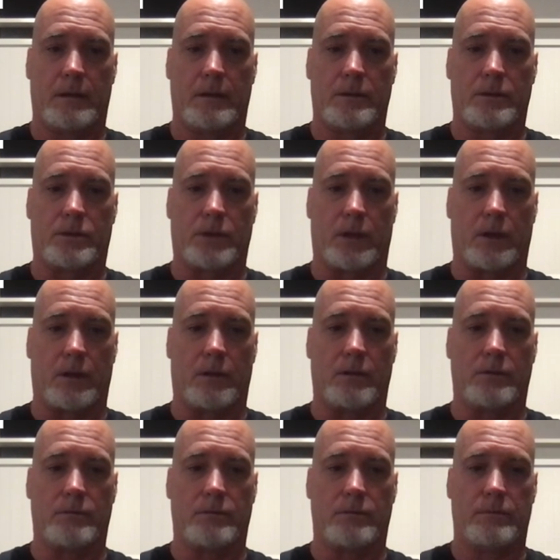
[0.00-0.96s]

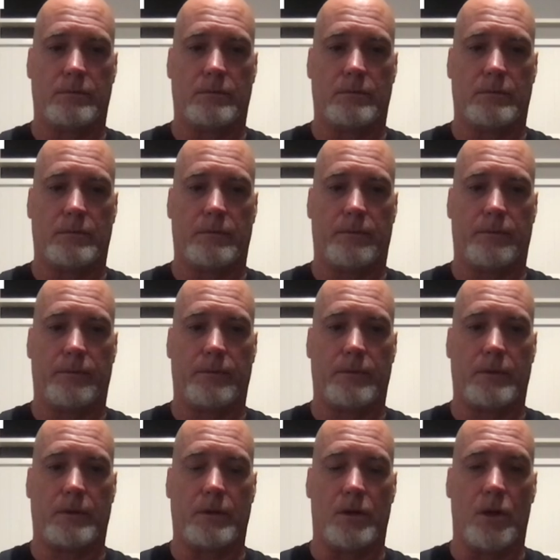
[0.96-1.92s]
So
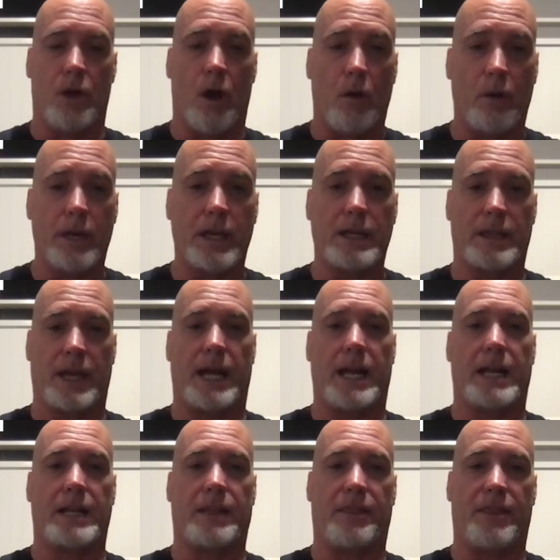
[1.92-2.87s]
knowing
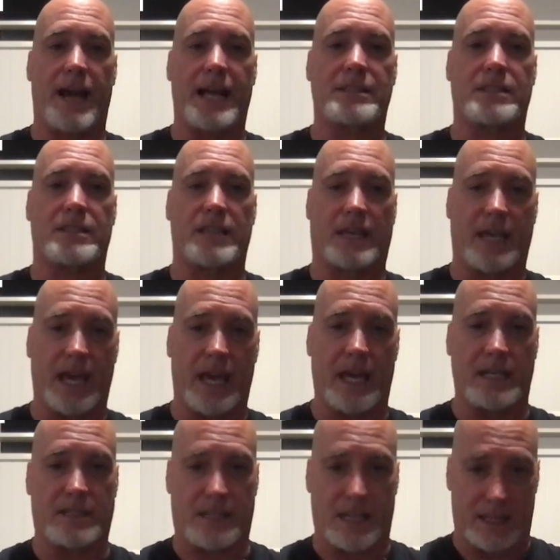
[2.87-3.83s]
that that's the
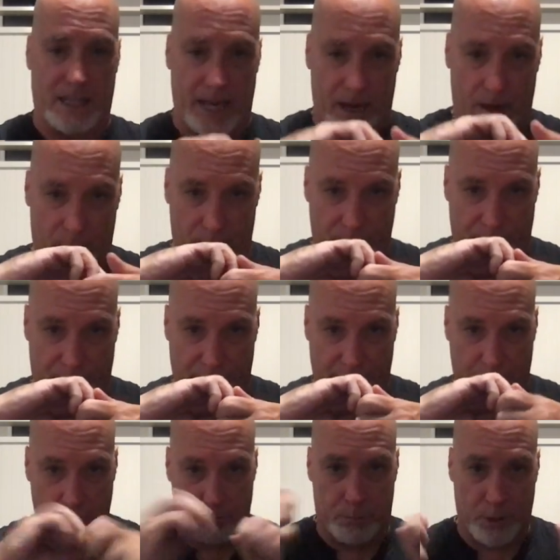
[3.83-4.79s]
case, that they are in
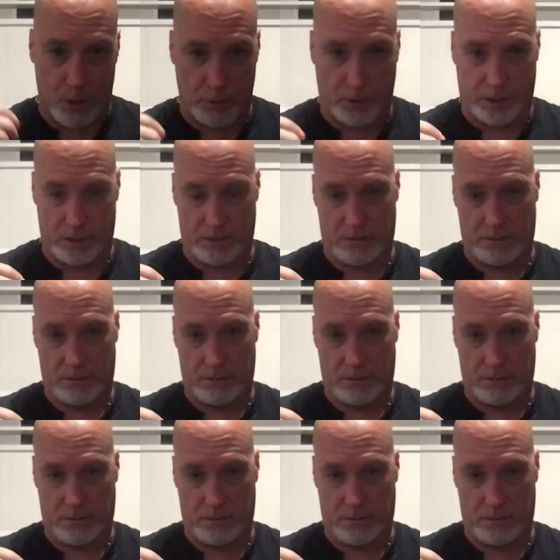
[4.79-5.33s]
fact broken,